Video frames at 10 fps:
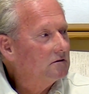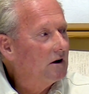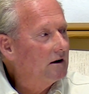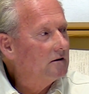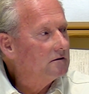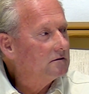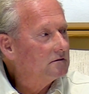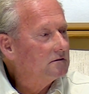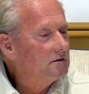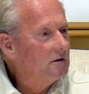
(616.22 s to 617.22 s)
Right?
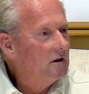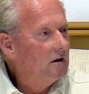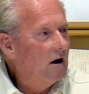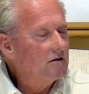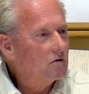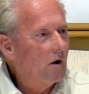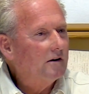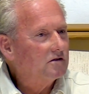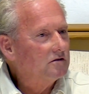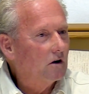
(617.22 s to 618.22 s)

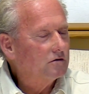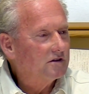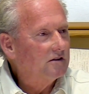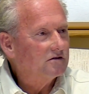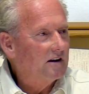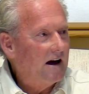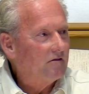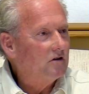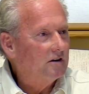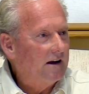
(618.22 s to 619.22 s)
Otherwise, there's no sense of
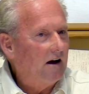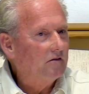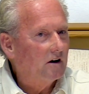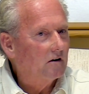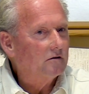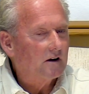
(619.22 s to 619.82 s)
having you down here.